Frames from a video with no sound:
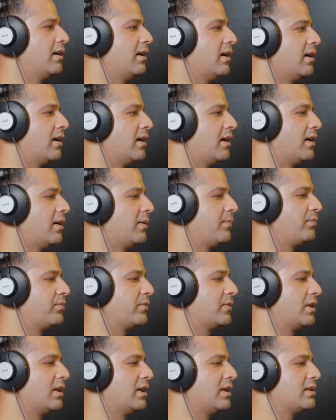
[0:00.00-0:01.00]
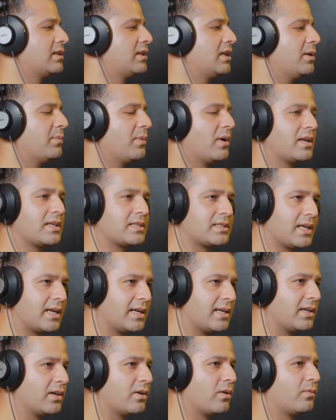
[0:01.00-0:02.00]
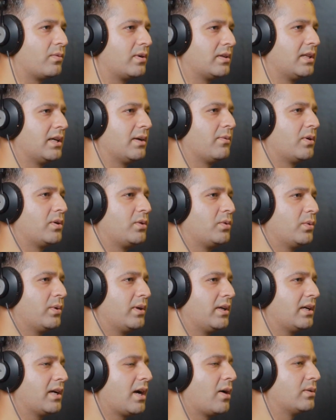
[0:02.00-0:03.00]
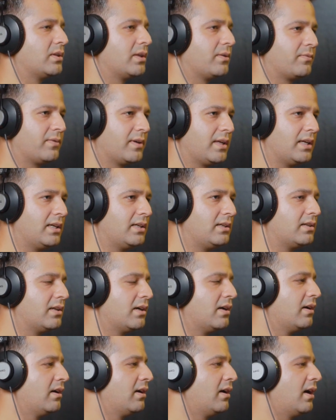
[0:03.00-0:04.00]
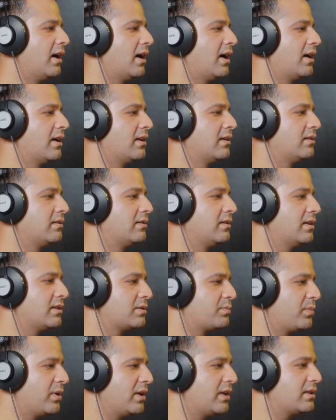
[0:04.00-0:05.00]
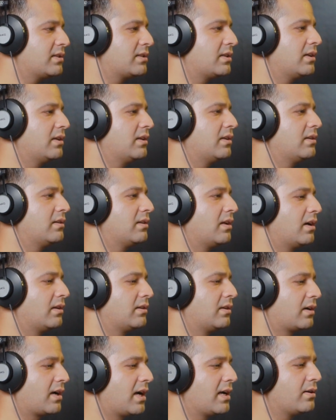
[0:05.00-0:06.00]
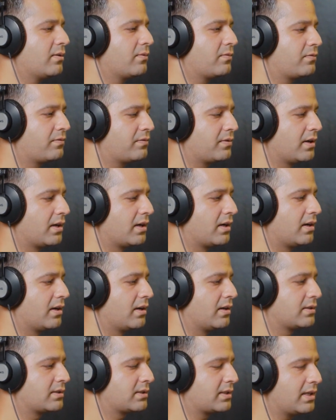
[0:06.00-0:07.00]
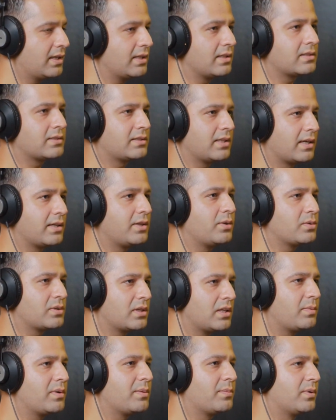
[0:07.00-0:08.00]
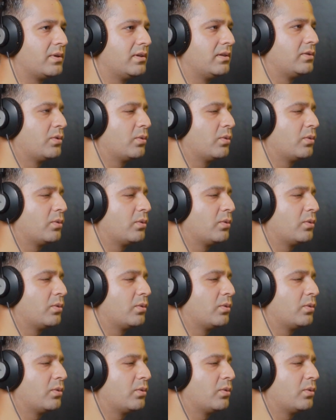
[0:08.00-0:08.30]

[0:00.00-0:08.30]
There is a deeper understanding of what they were doing, how they failed. And this brings in the kind of skills that usually people